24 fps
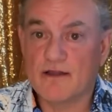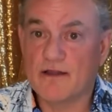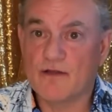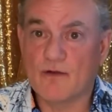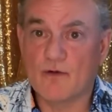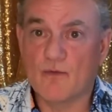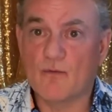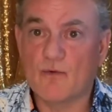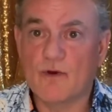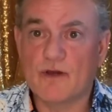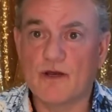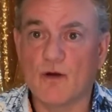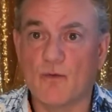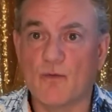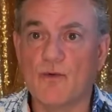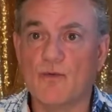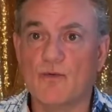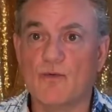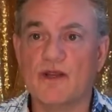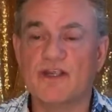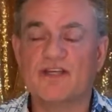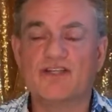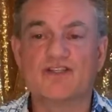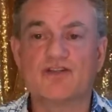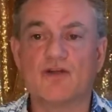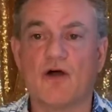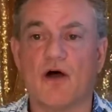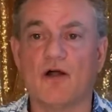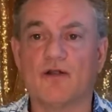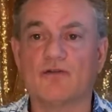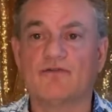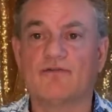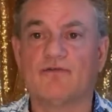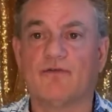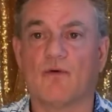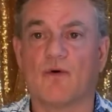we
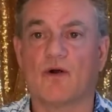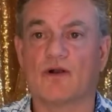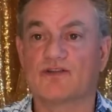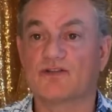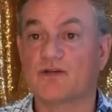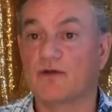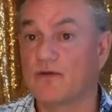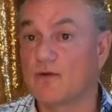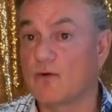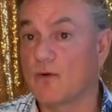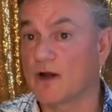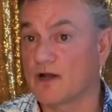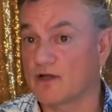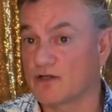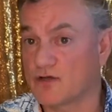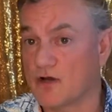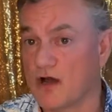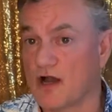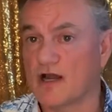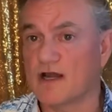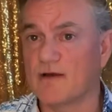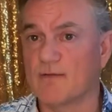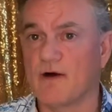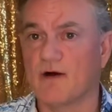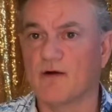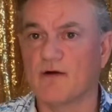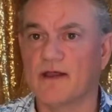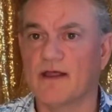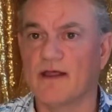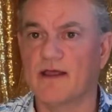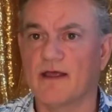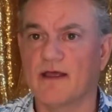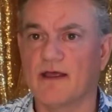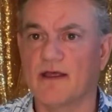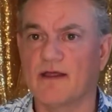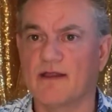stalled for. So you want to talk about
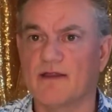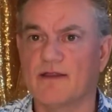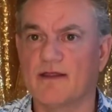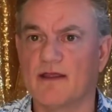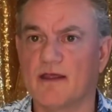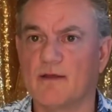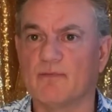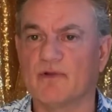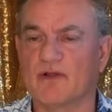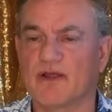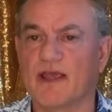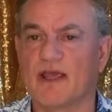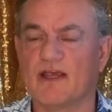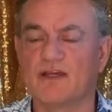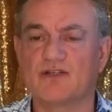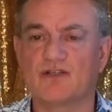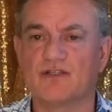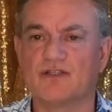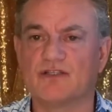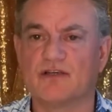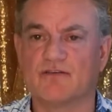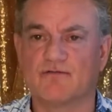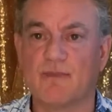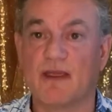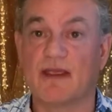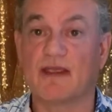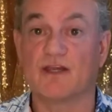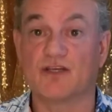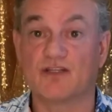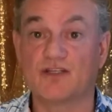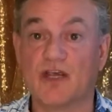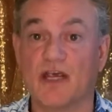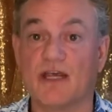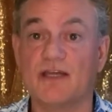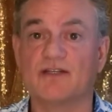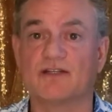the implications of making
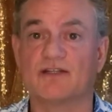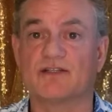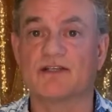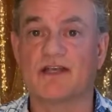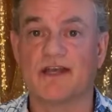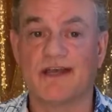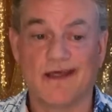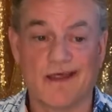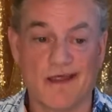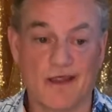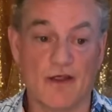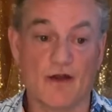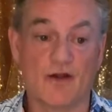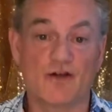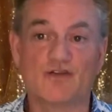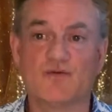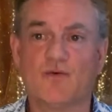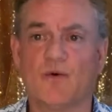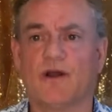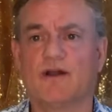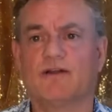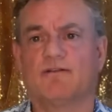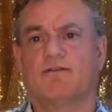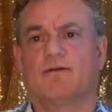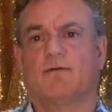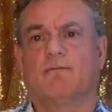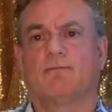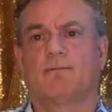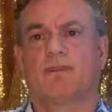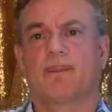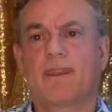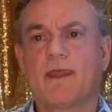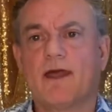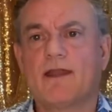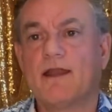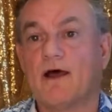changes? There's one of them.
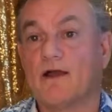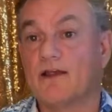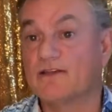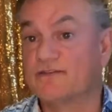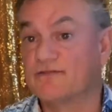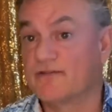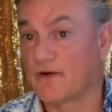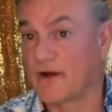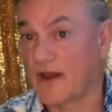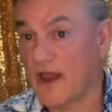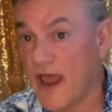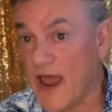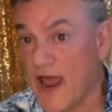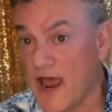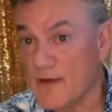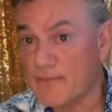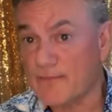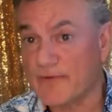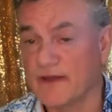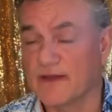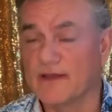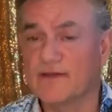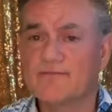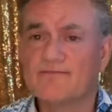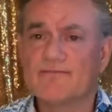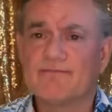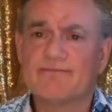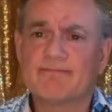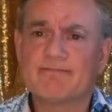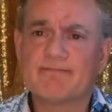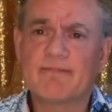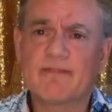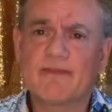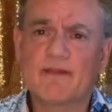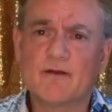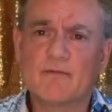Now he's very happy,
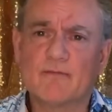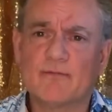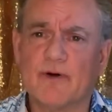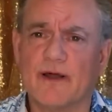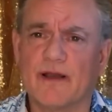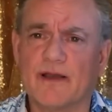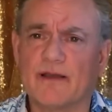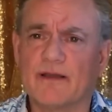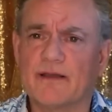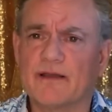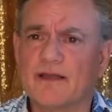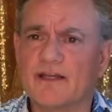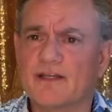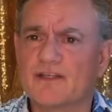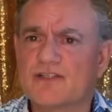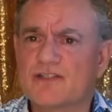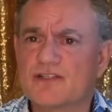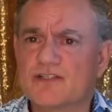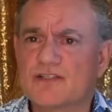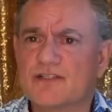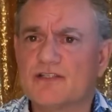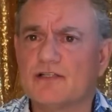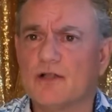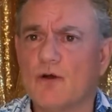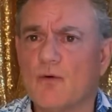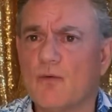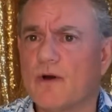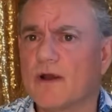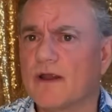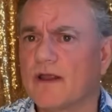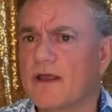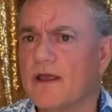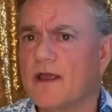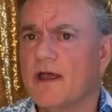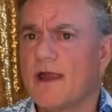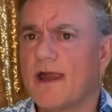but it's
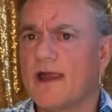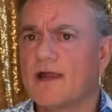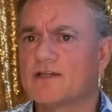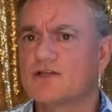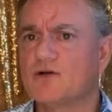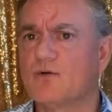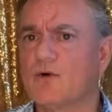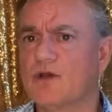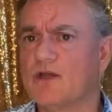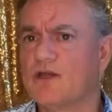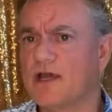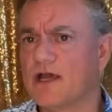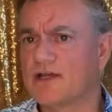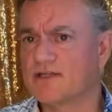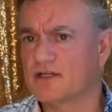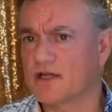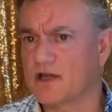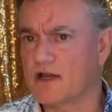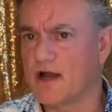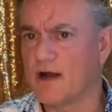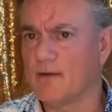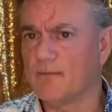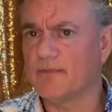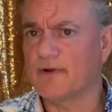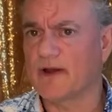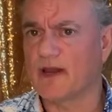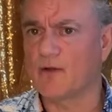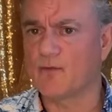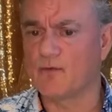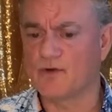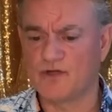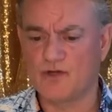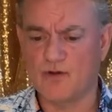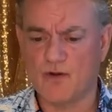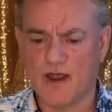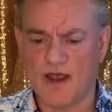slowing. So as a company,
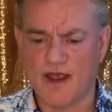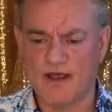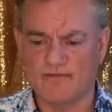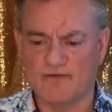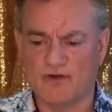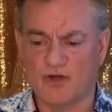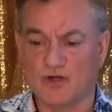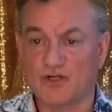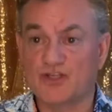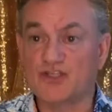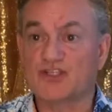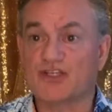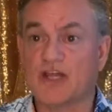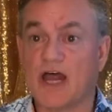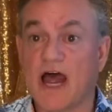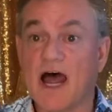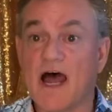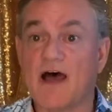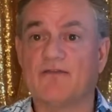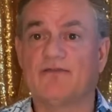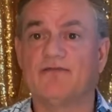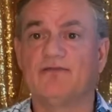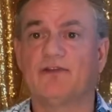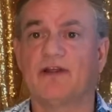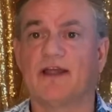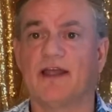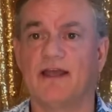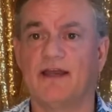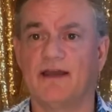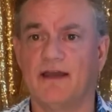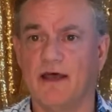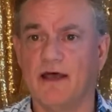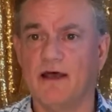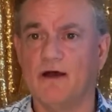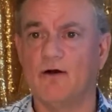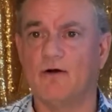when you have your staff
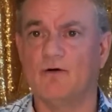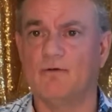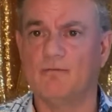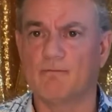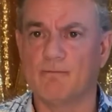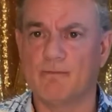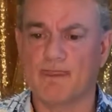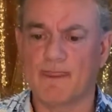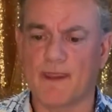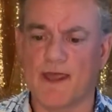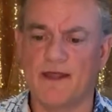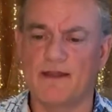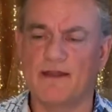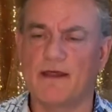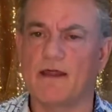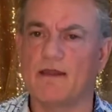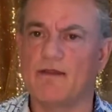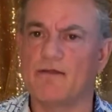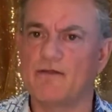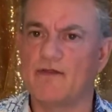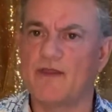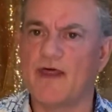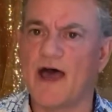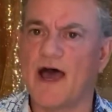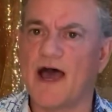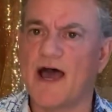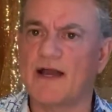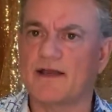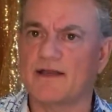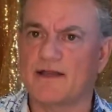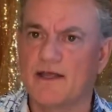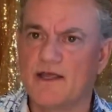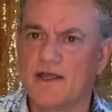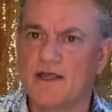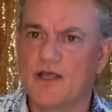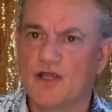laid out, and then
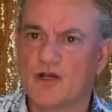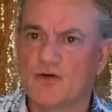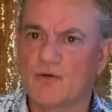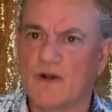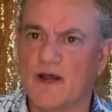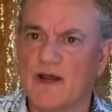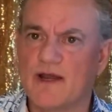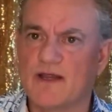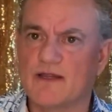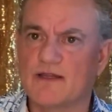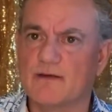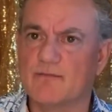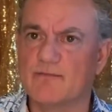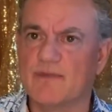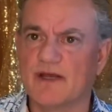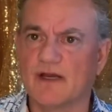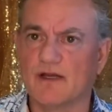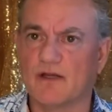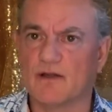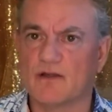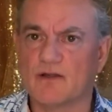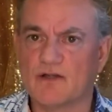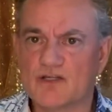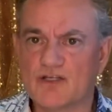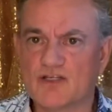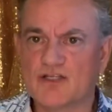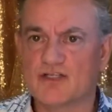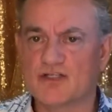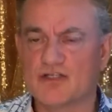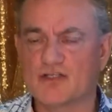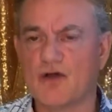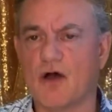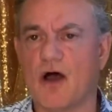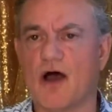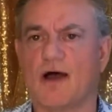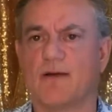that right in the middle
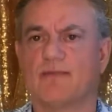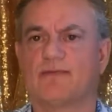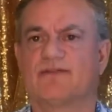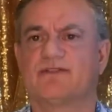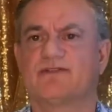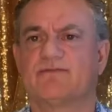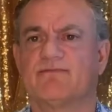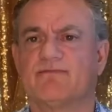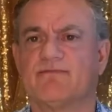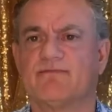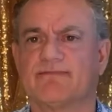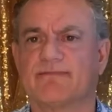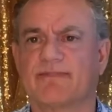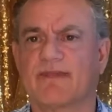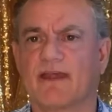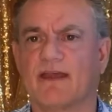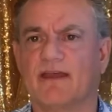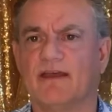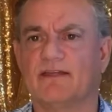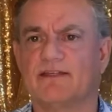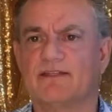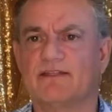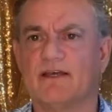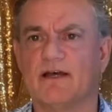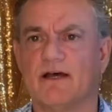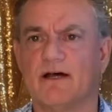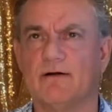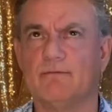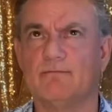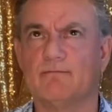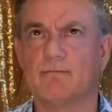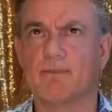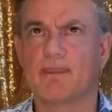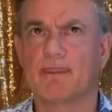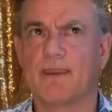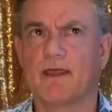stops, it
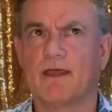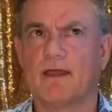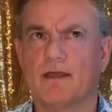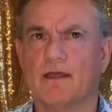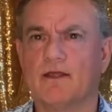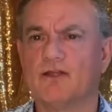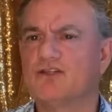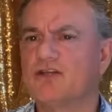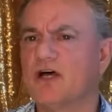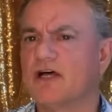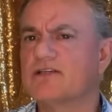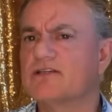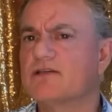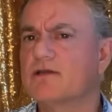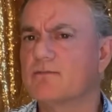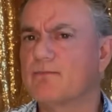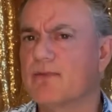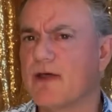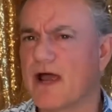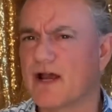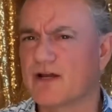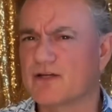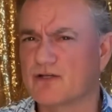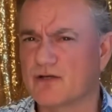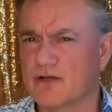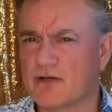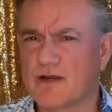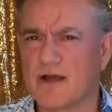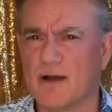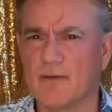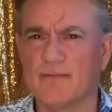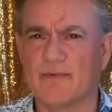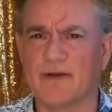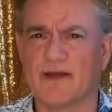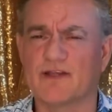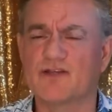does impact your
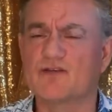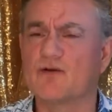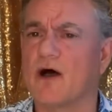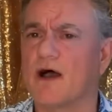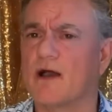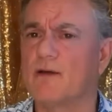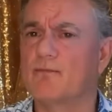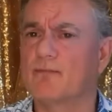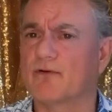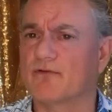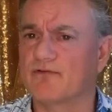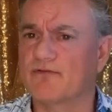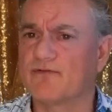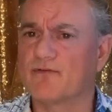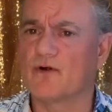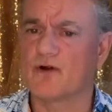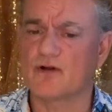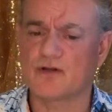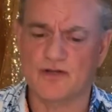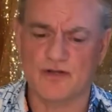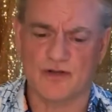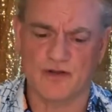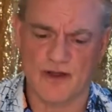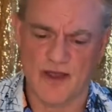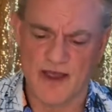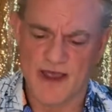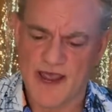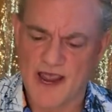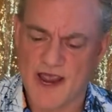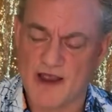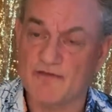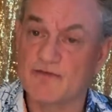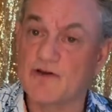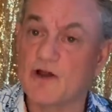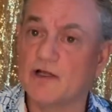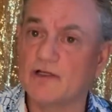company. So I prefer to
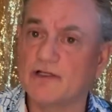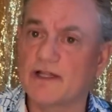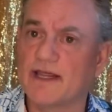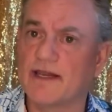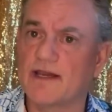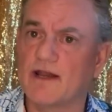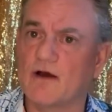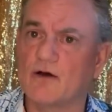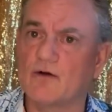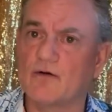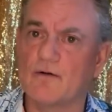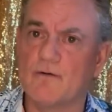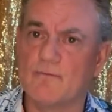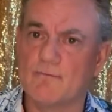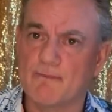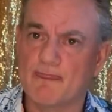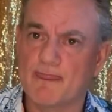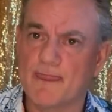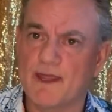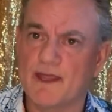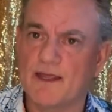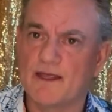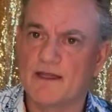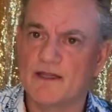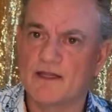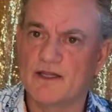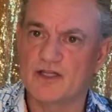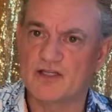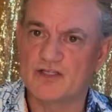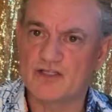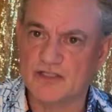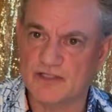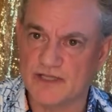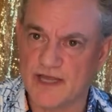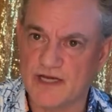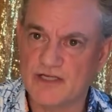have it all laid out, the
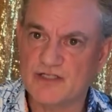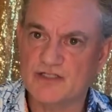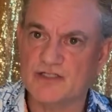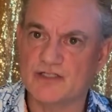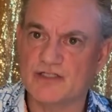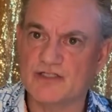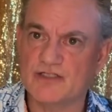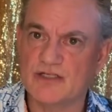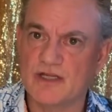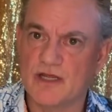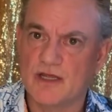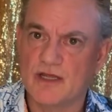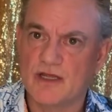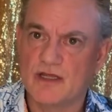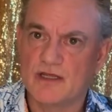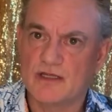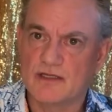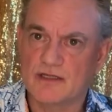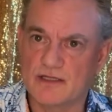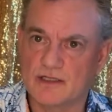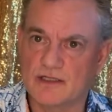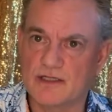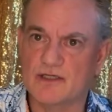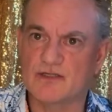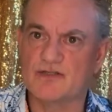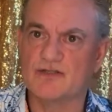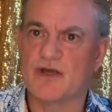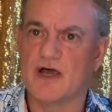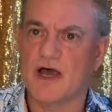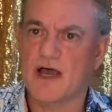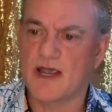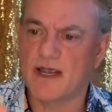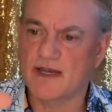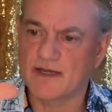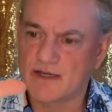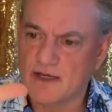selections, the
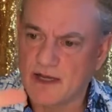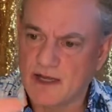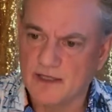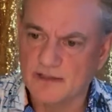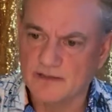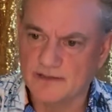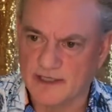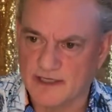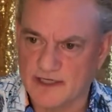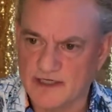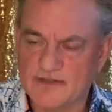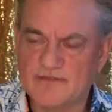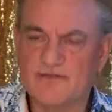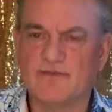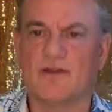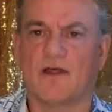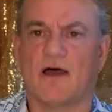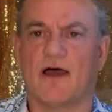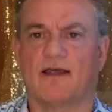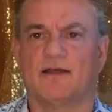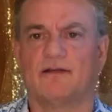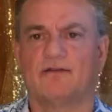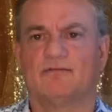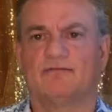design. Let us fly.